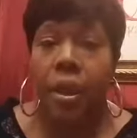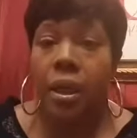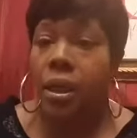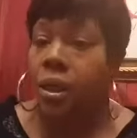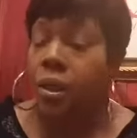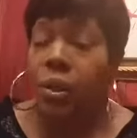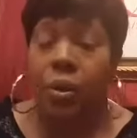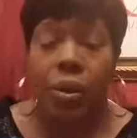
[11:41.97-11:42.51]

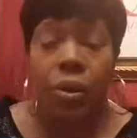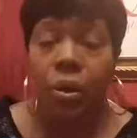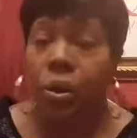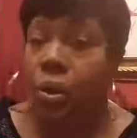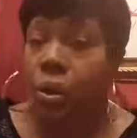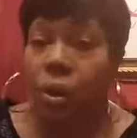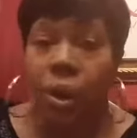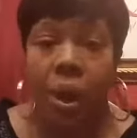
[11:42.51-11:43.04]

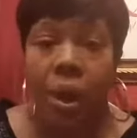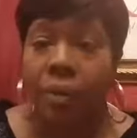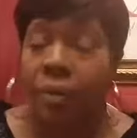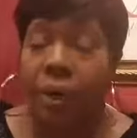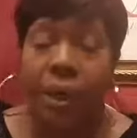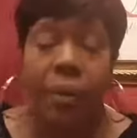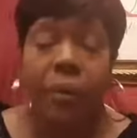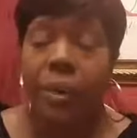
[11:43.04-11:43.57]
Your
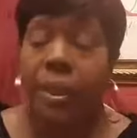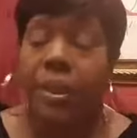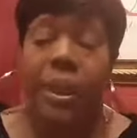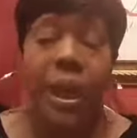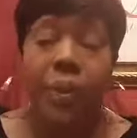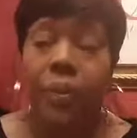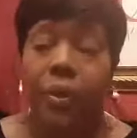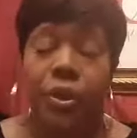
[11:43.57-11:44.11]
covenant was
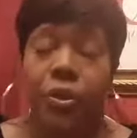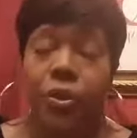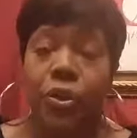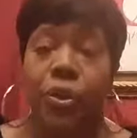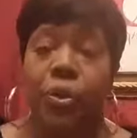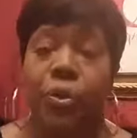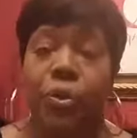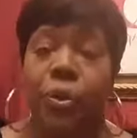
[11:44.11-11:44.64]
not with your
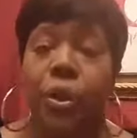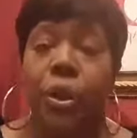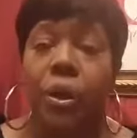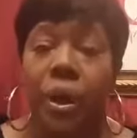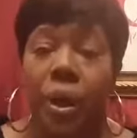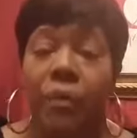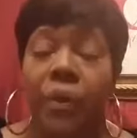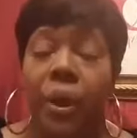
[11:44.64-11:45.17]
children. Your
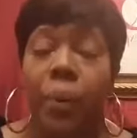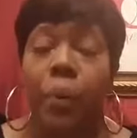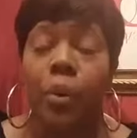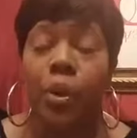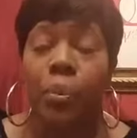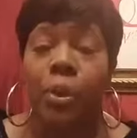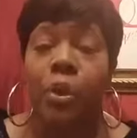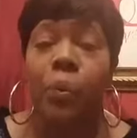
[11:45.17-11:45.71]
covenant
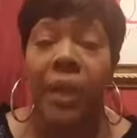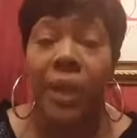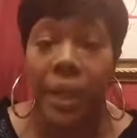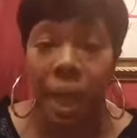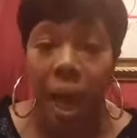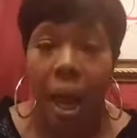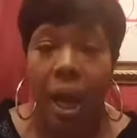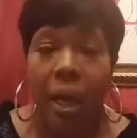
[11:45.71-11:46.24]
was between
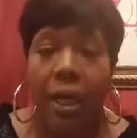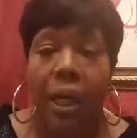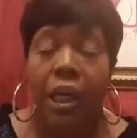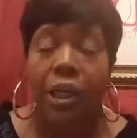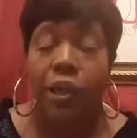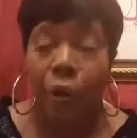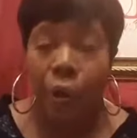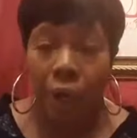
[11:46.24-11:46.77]
God
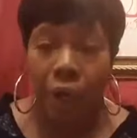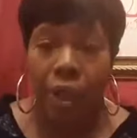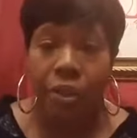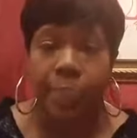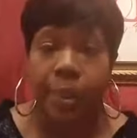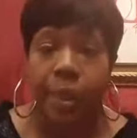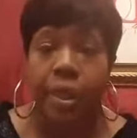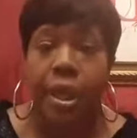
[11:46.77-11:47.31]
and your
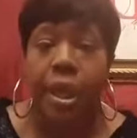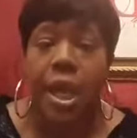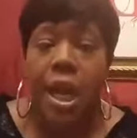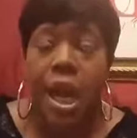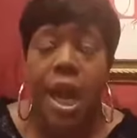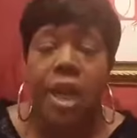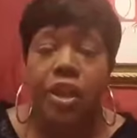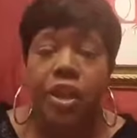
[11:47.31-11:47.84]
husband.
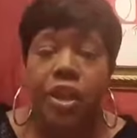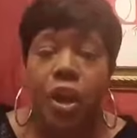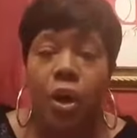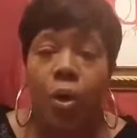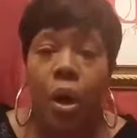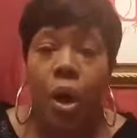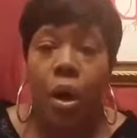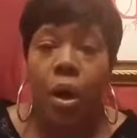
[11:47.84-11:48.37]
And
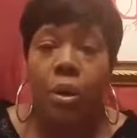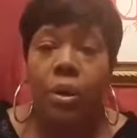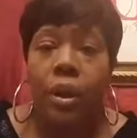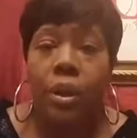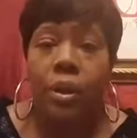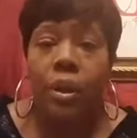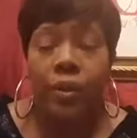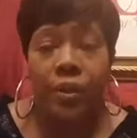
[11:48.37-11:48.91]
so
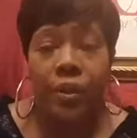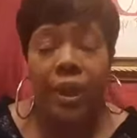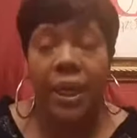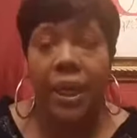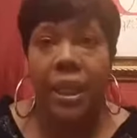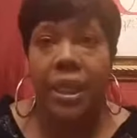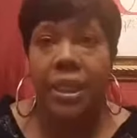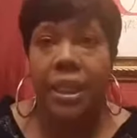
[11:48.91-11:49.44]
the
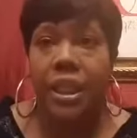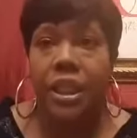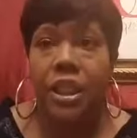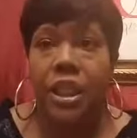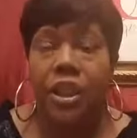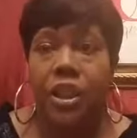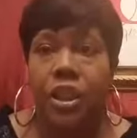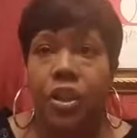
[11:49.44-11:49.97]
thing is, it's
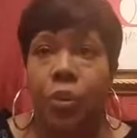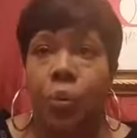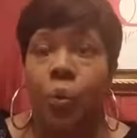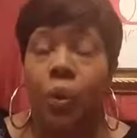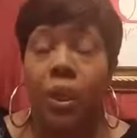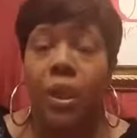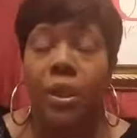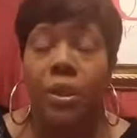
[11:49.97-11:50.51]
just to
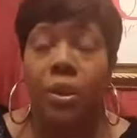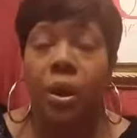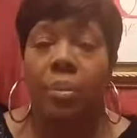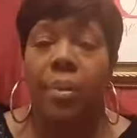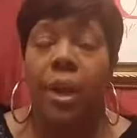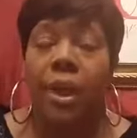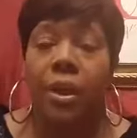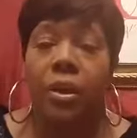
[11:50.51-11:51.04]
really start
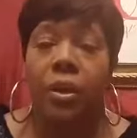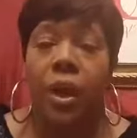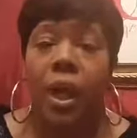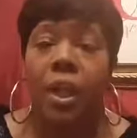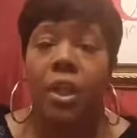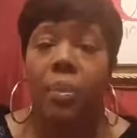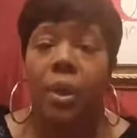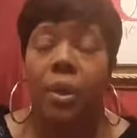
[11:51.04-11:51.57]
making your
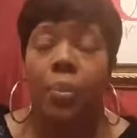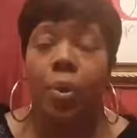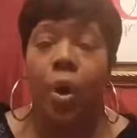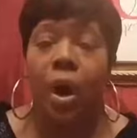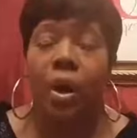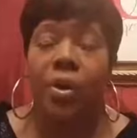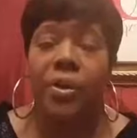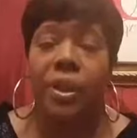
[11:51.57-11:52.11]
husband a
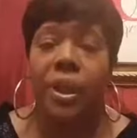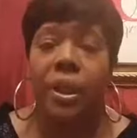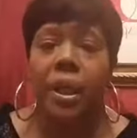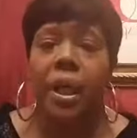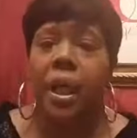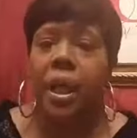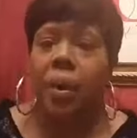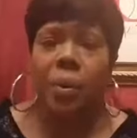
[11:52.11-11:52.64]
priority.
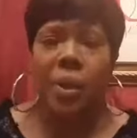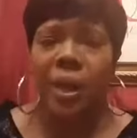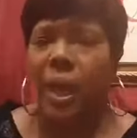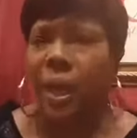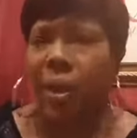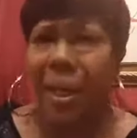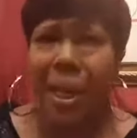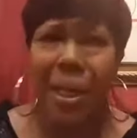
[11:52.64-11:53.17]
Well,
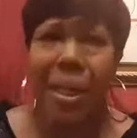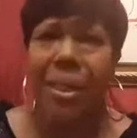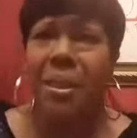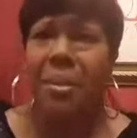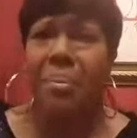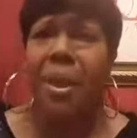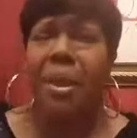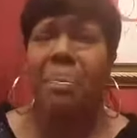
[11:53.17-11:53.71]
Gail, he
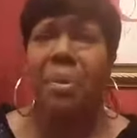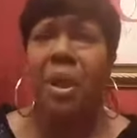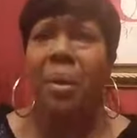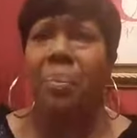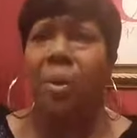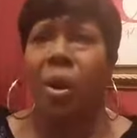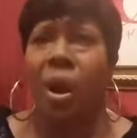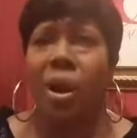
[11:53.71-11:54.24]
doesn't make me a
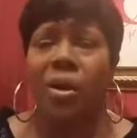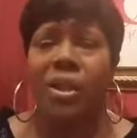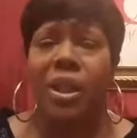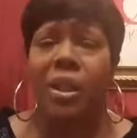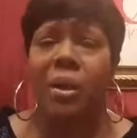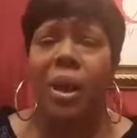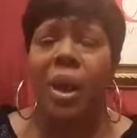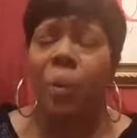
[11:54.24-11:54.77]

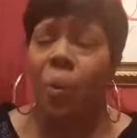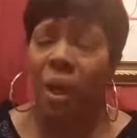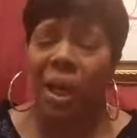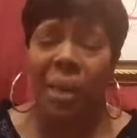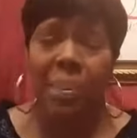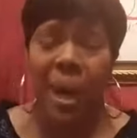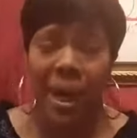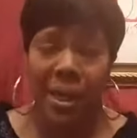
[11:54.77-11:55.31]
priority. Well, he
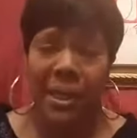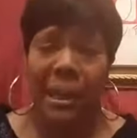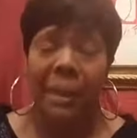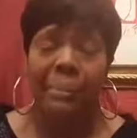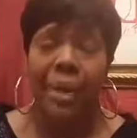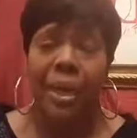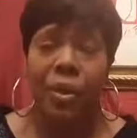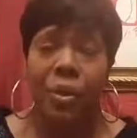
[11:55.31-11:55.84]
might not
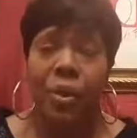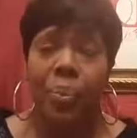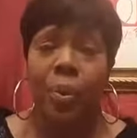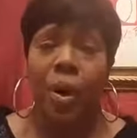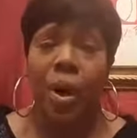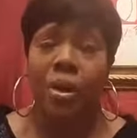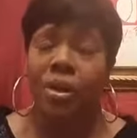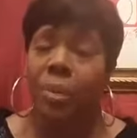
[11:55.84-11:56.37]
make you a
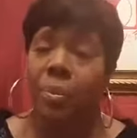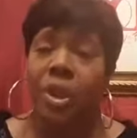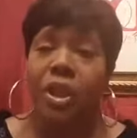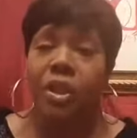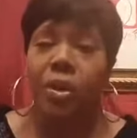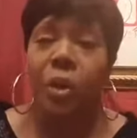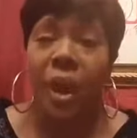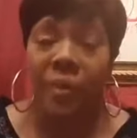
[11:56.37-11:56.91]
priority because
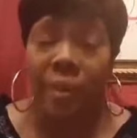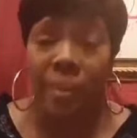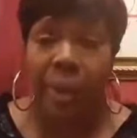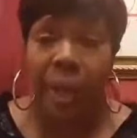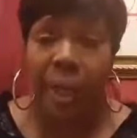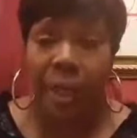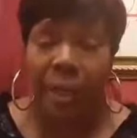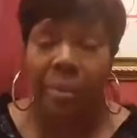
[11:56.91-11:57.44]
you haven't
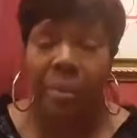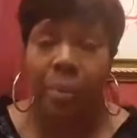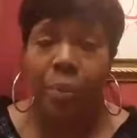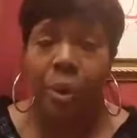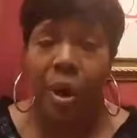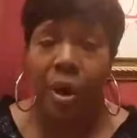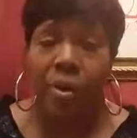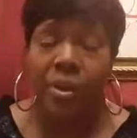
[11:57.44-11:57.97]
made him a
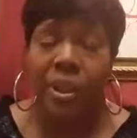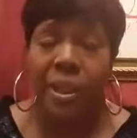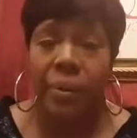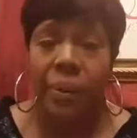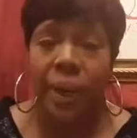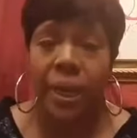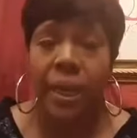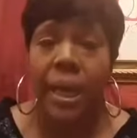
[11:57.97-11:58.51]
priority,
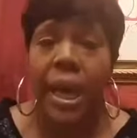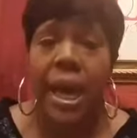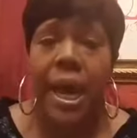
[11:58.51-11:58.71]
right?